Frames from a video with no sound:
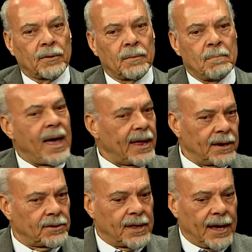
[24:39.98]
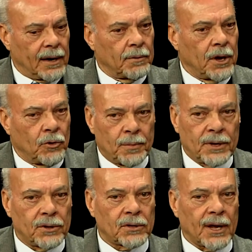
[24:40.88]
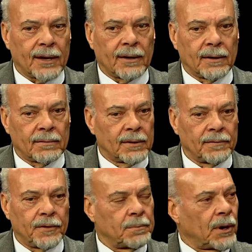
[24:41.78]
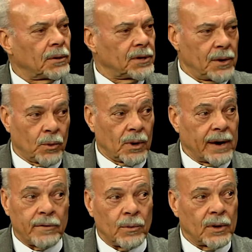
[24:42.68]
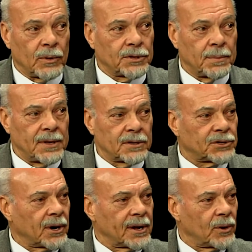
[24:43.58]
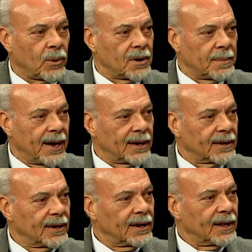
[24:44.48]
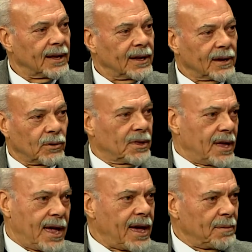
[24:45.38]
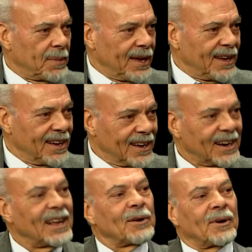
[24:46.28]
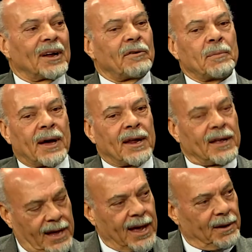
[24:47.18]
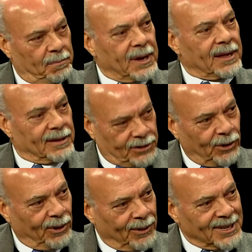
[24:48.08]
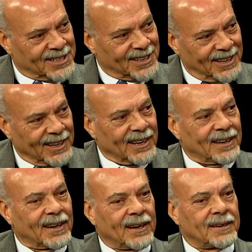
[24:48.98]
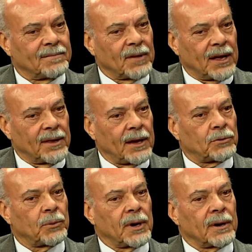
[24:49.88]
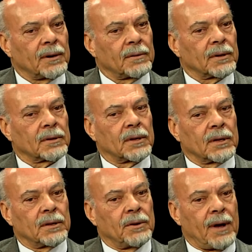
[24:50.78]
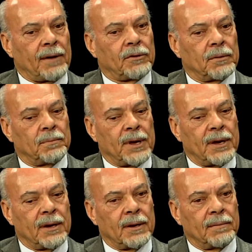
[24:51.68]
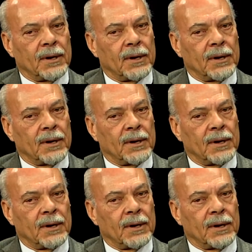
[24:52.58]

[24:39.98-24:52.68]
manage that. It would be just like the football team where everyone wants to be the starting quarterback. Well, they can't be. Well, everybody can't be the soloist. And that's where you have to be